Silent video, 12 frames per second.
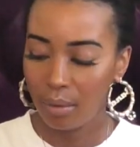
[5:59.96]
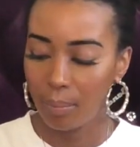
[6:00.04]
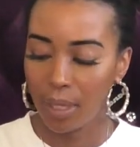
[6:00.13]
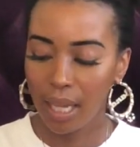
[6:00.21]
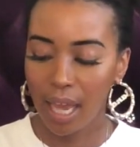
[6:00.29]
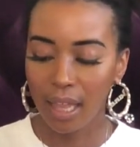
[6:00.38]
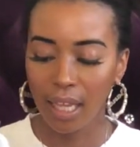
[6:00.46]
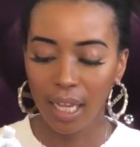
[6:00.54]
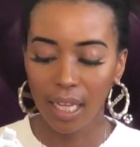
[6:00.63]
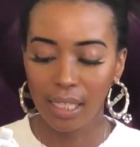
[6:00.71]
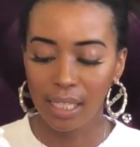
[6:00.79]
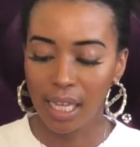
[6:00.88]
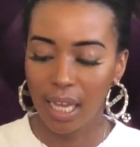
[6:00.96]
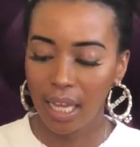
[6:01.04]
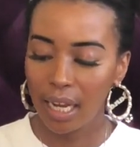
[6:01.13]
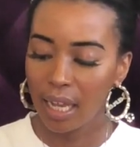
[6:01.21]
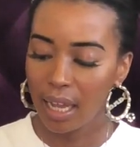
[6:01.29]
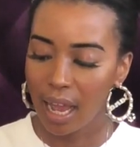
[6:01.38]
But yeah, like I said,
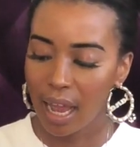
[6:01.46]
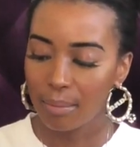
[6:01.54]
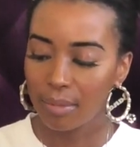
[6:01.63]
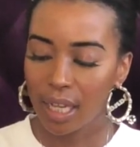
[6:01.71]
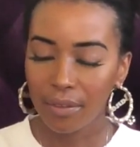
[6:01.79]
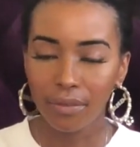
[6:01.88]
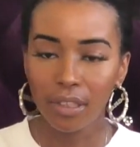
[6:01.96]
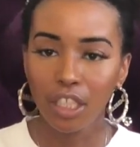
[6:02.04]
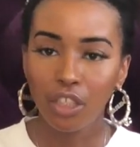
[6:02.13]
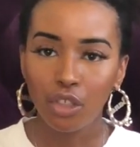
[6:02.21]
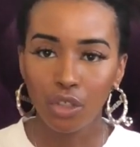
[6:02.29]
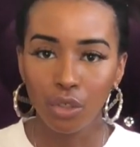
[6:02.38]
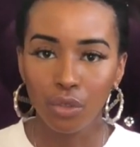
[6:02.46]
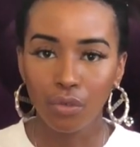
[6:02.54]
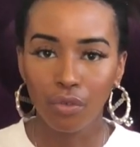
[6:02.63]
I'm definitely due